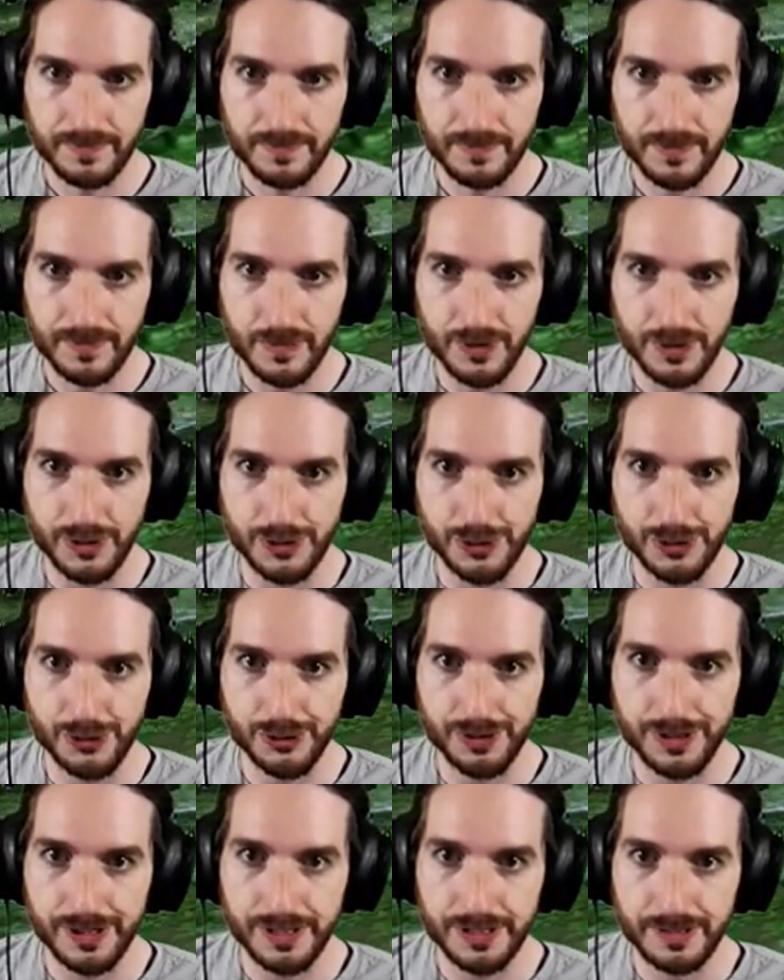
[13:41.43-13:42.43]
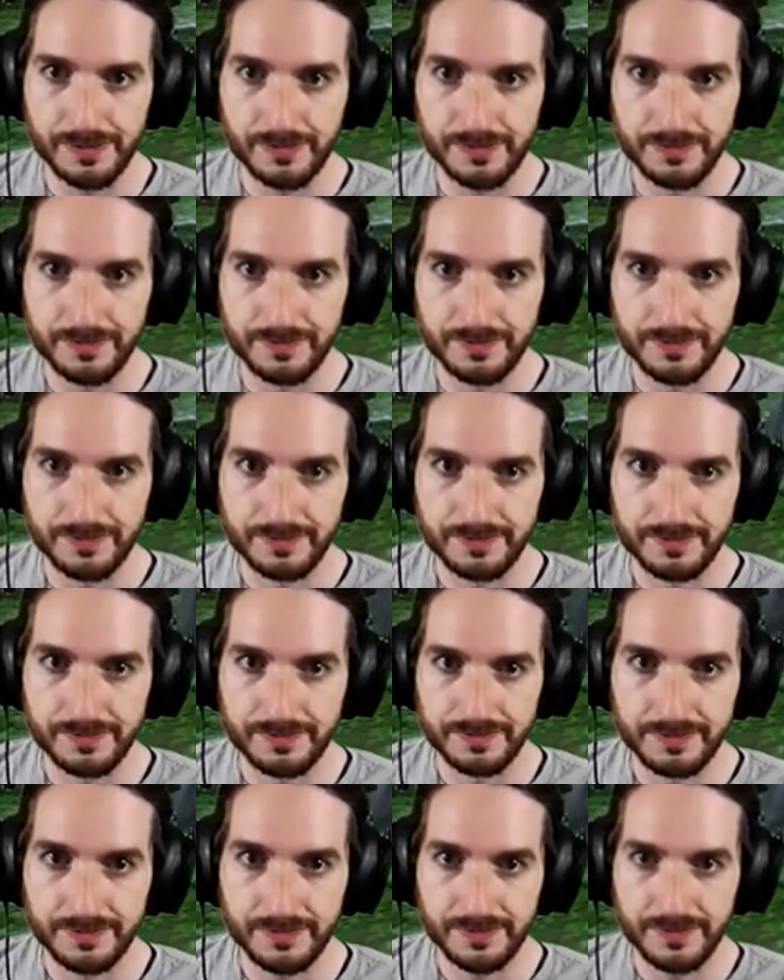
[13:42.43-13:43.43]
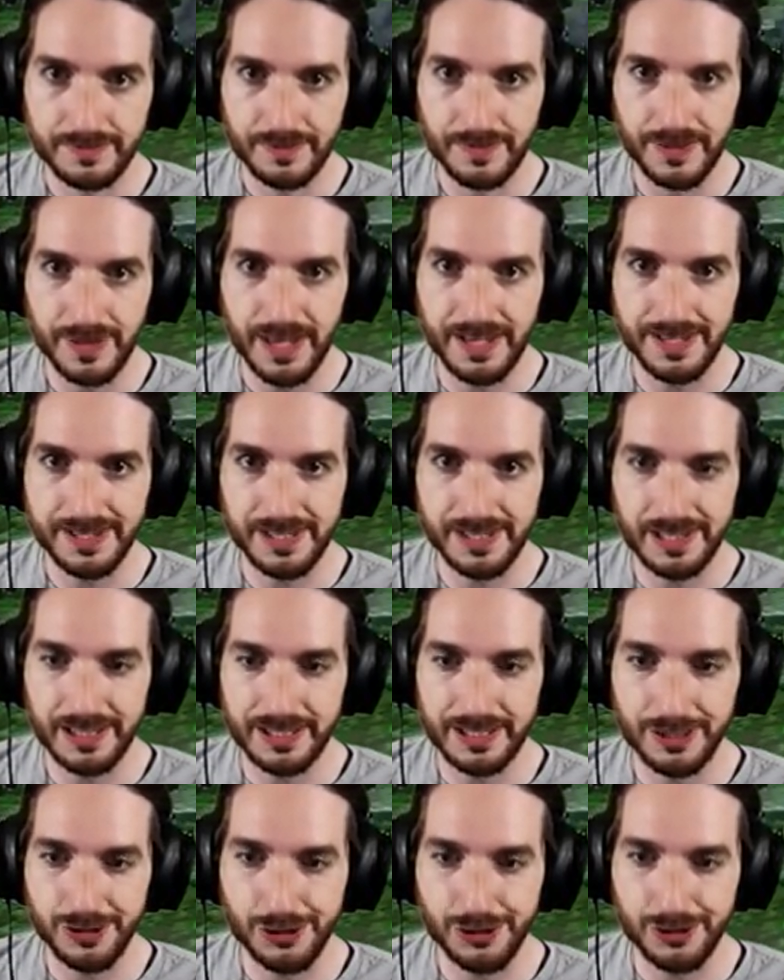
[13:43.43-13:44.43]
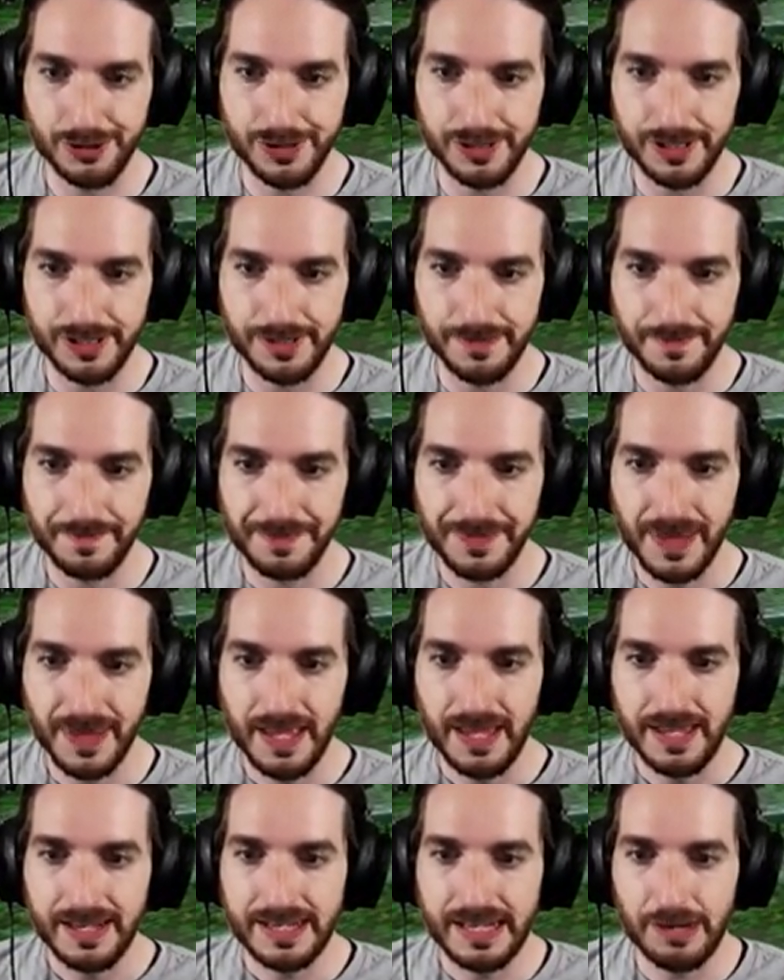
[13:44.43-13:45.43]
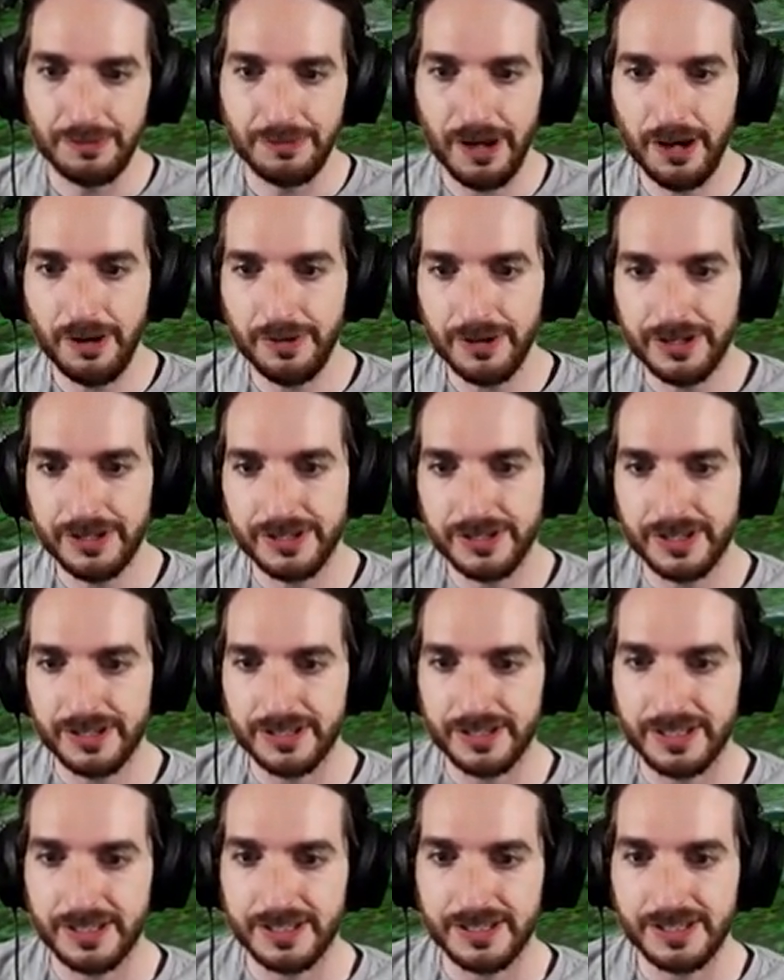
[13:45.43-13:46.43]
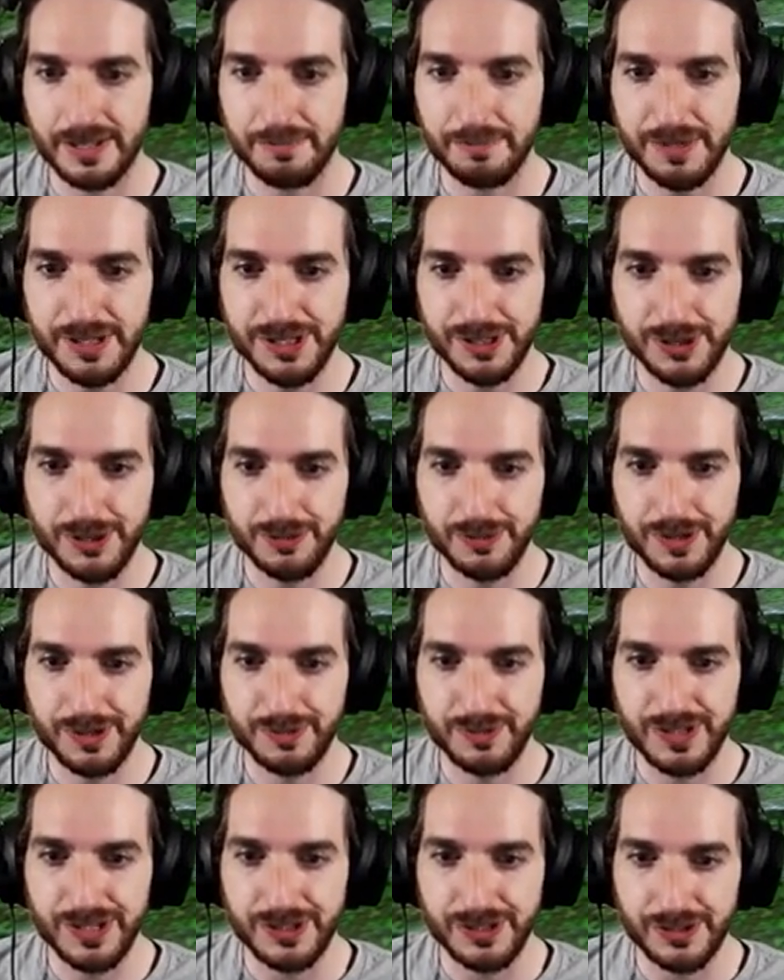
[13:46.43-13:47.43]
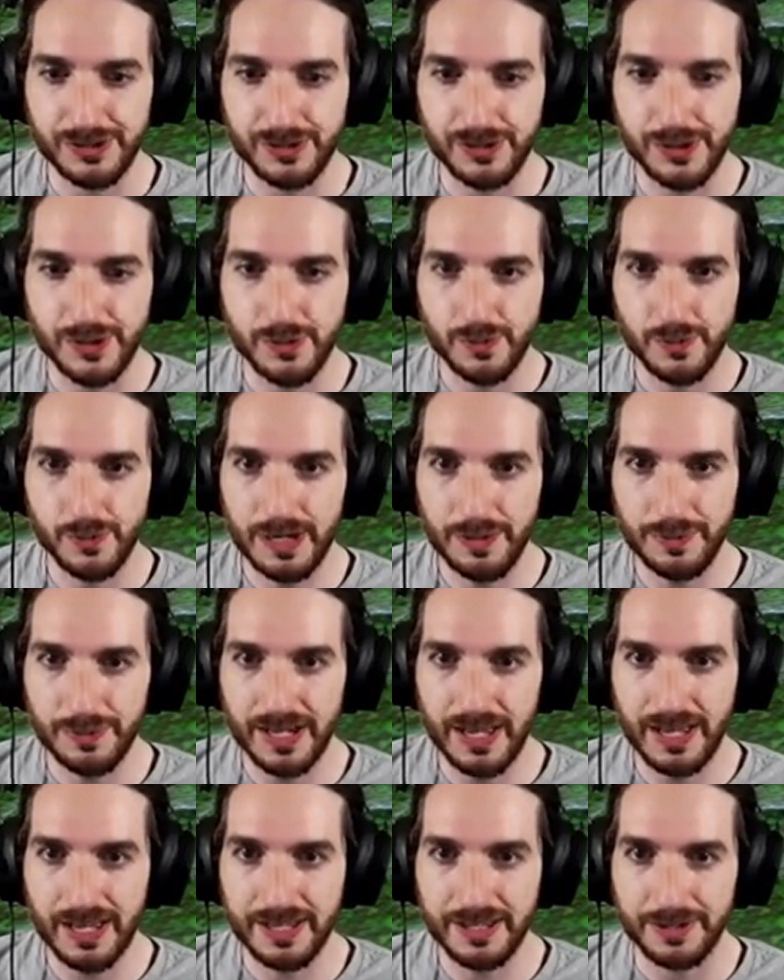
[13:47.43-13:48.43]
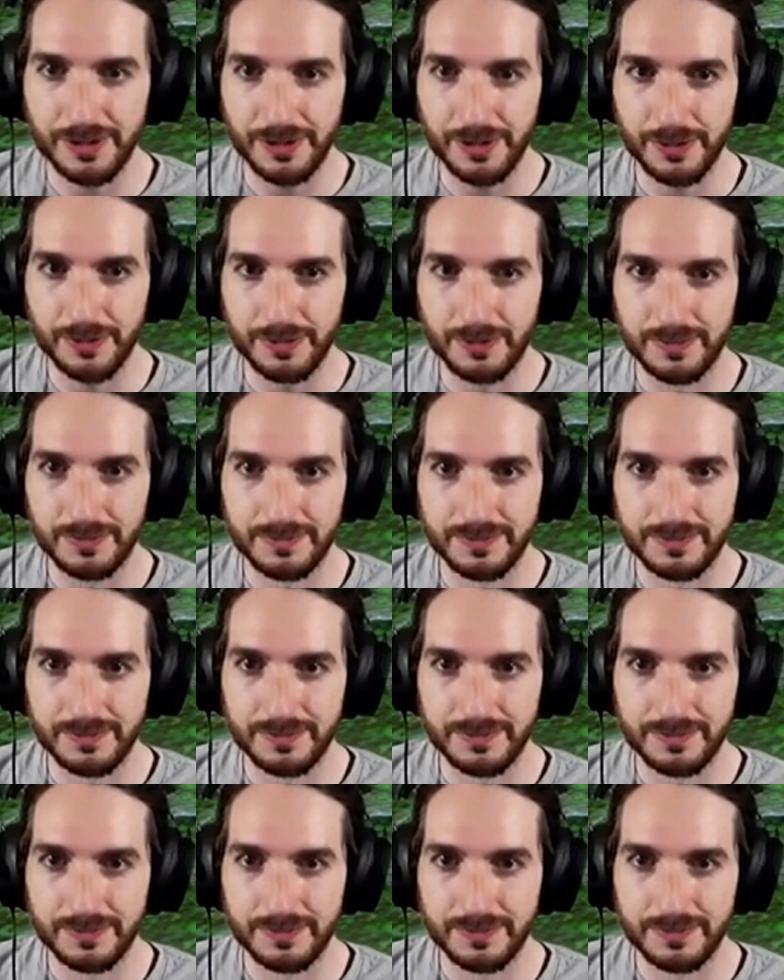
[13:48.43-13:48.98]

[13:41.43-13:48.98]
With the tree. The Entelechy tree. Now, if I were conducting some mystery research, where would I go?